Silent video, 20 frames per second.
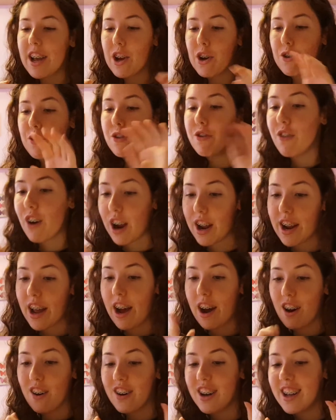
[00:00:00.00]
own right
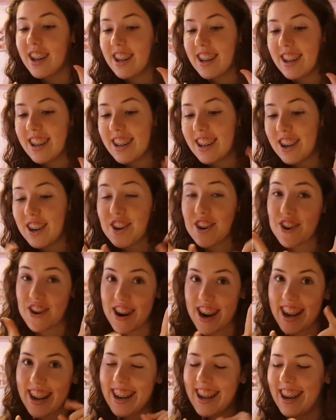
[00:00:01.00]
now.
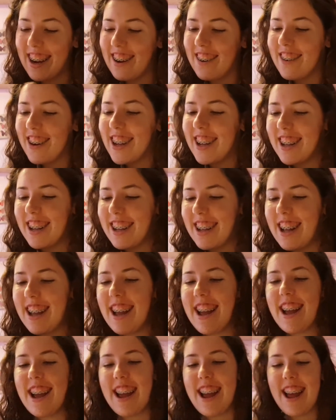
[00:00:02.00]

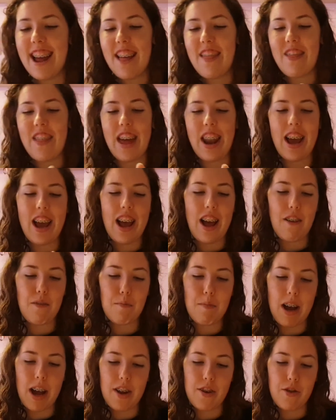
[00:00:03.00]
Then I have
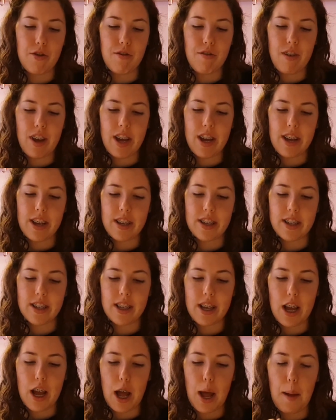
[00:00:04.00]
my Too Faced
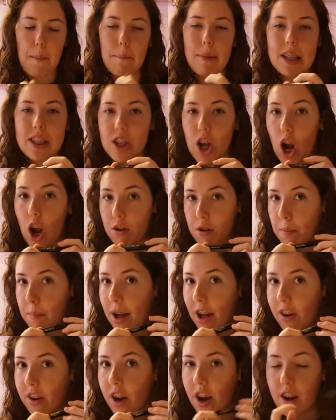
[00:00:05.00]
mascara
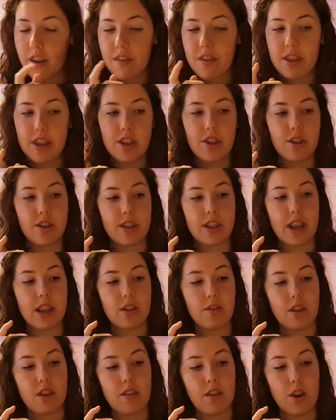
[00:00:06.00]
melt off. This just gets
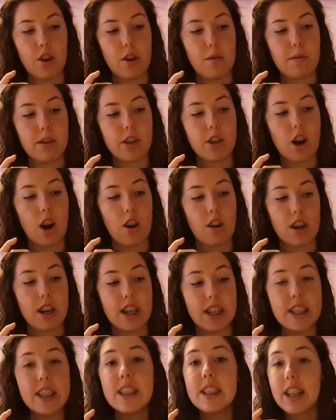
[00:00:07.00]
rid of all your mascara.
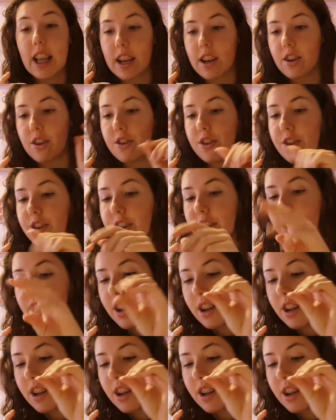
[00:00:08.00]
It's good.